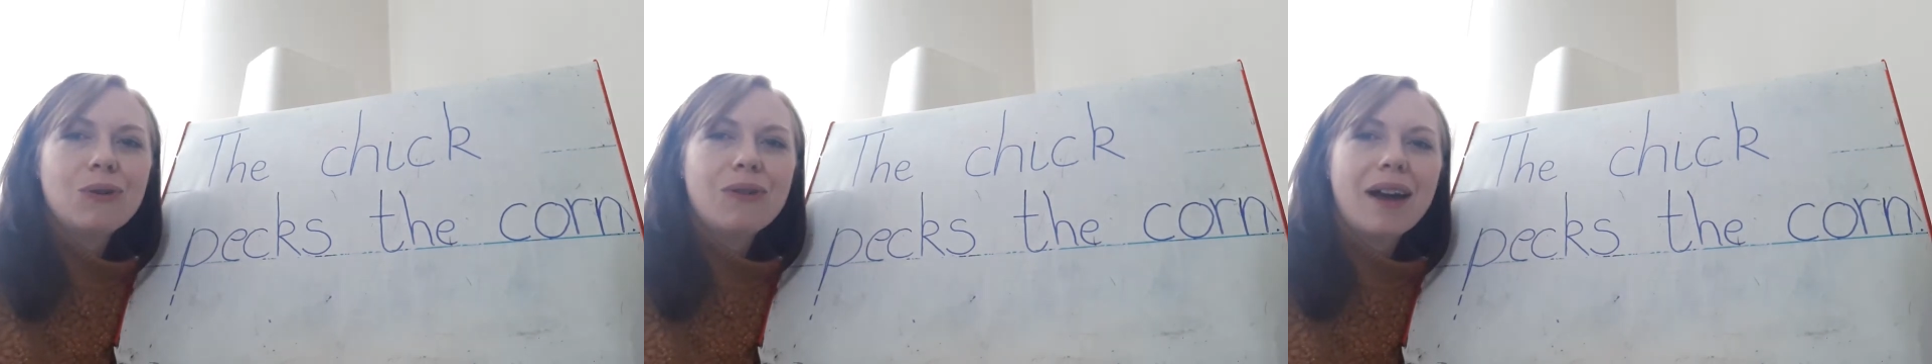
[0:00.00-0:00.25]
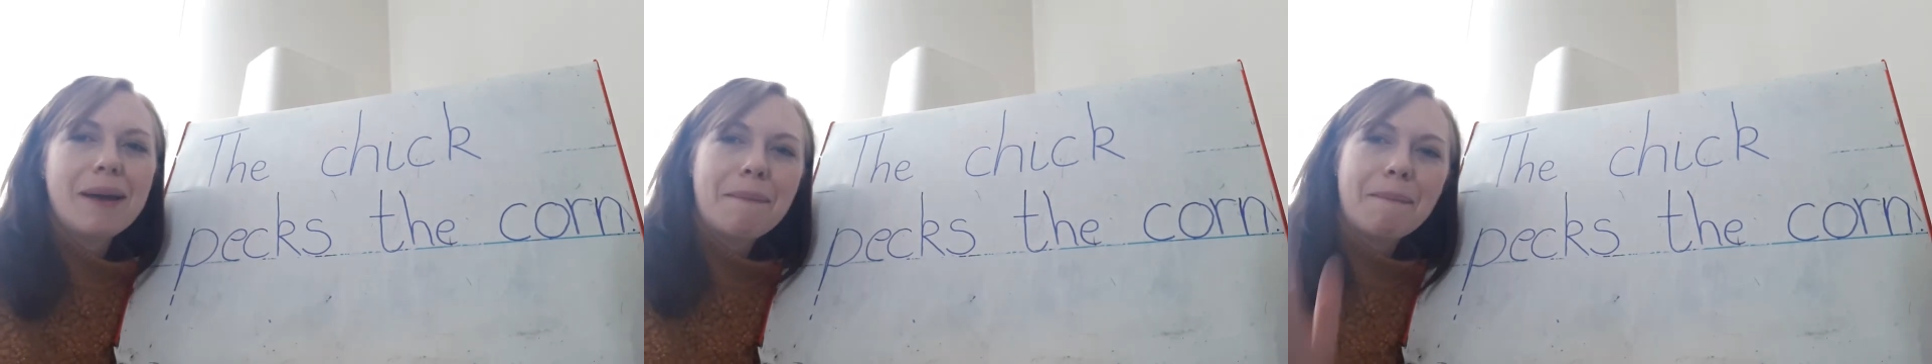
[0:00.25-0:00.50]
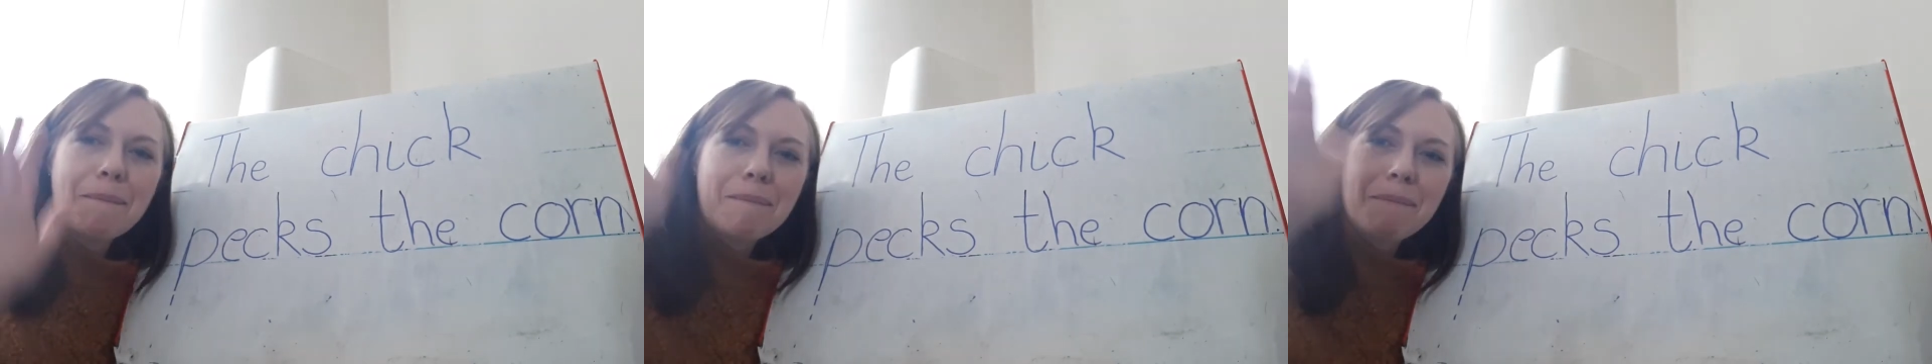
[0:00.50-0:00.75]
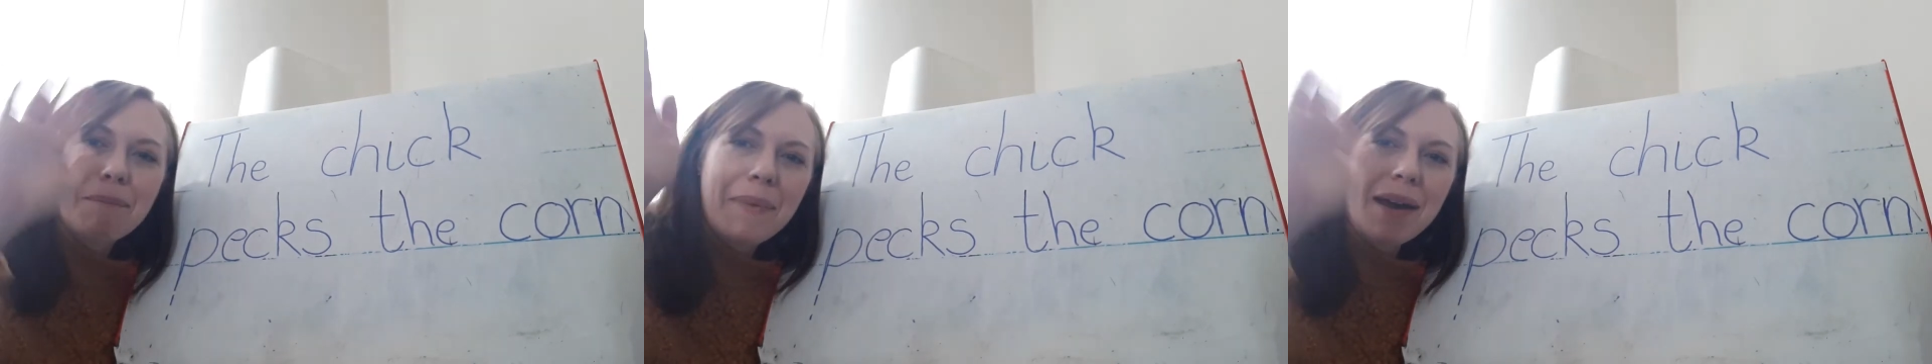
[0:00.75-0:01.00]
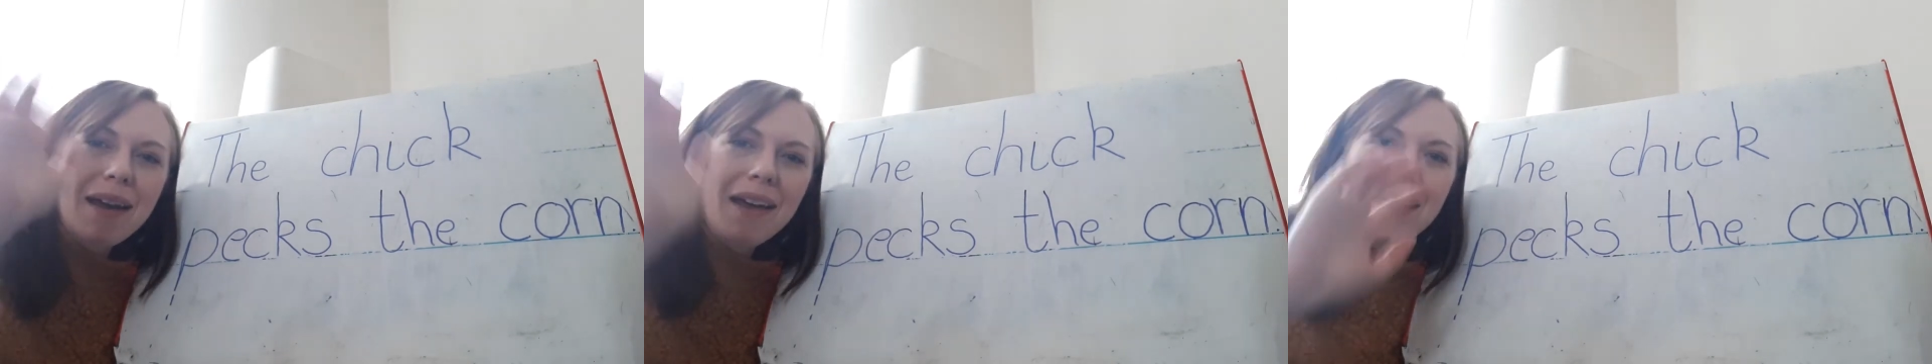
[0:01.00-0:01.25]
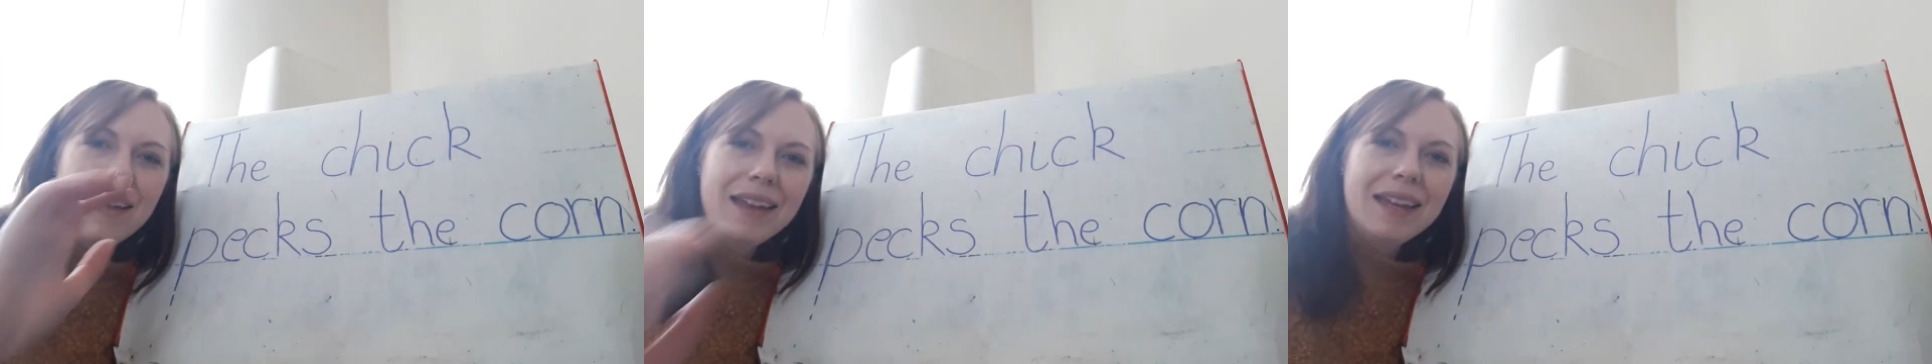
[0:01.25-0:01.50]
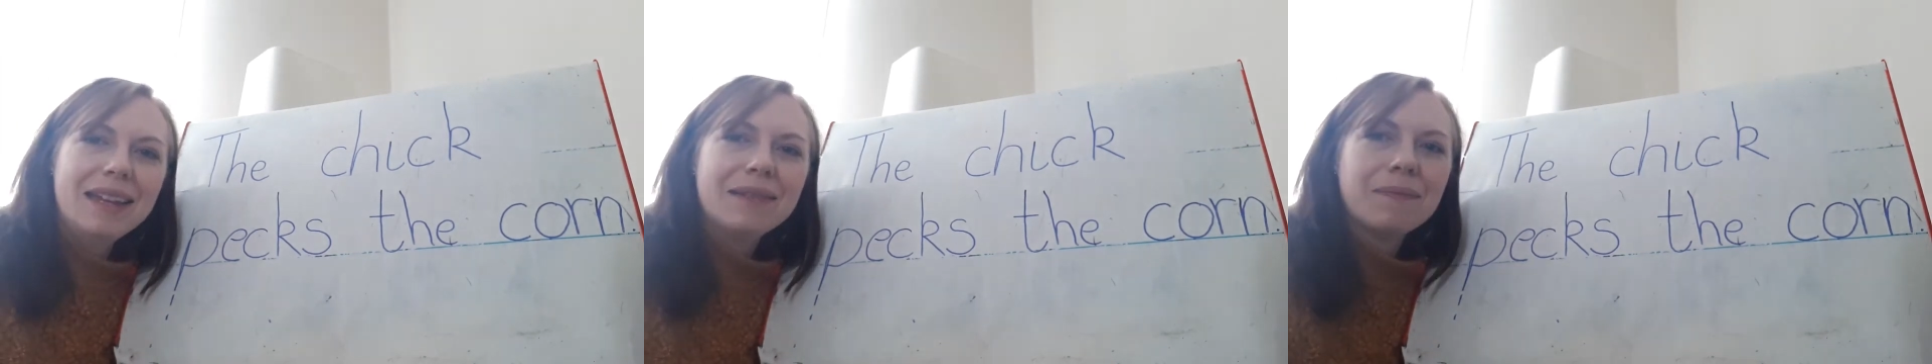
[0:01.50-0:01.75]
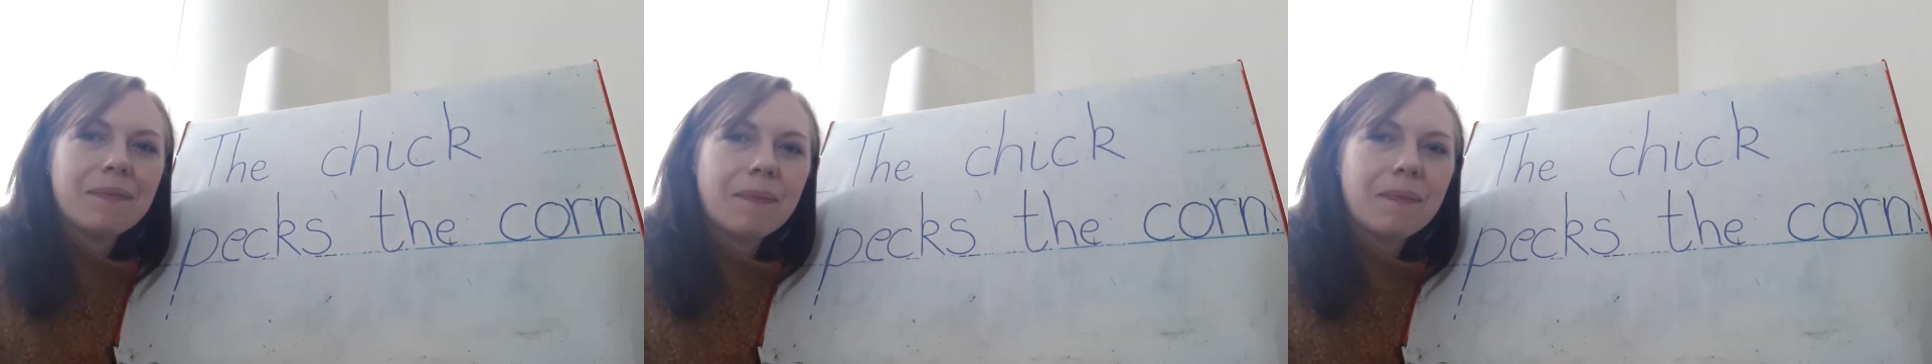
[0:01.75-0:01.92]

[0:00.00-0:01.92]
All right. Bye.